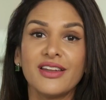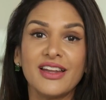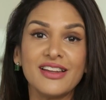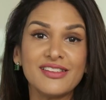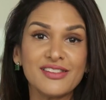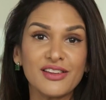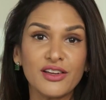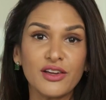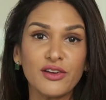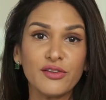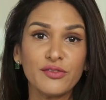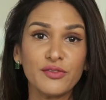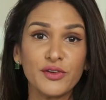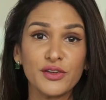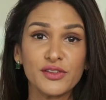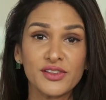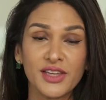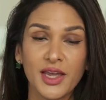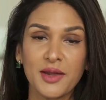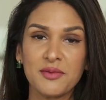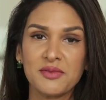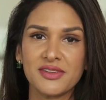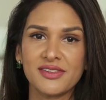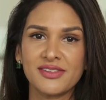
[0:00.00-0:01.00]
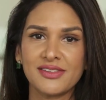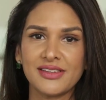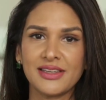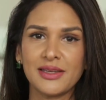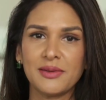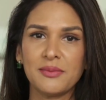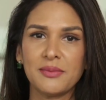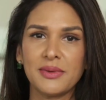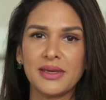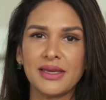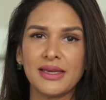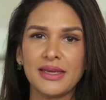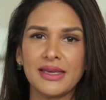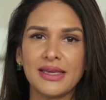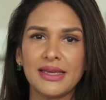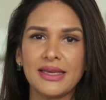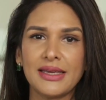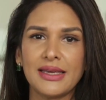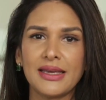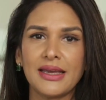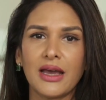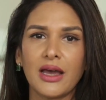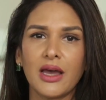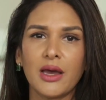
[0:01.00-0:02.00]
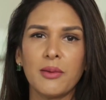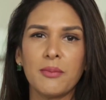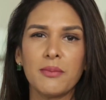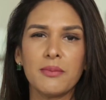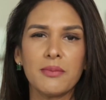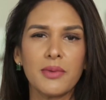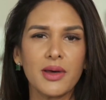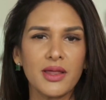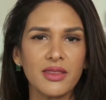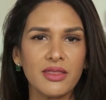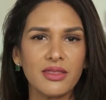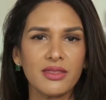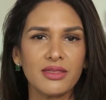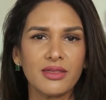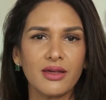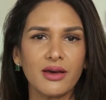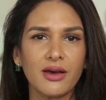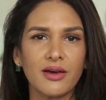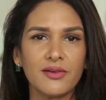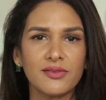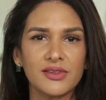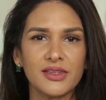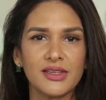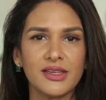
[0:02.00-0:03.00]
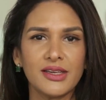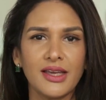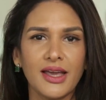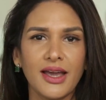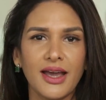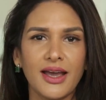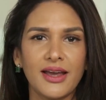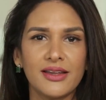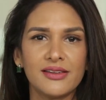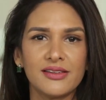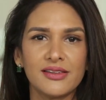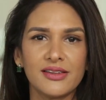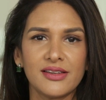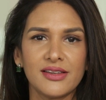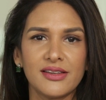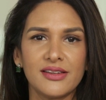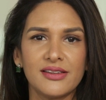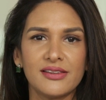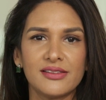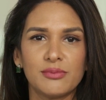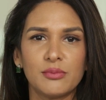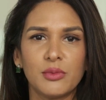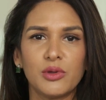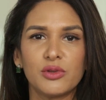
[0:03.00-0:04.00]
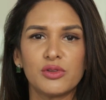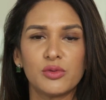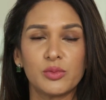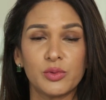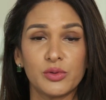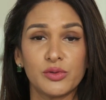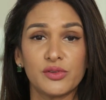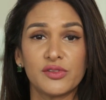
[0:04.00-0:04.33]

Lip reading: Nizar first came to see me a month after he had his multiple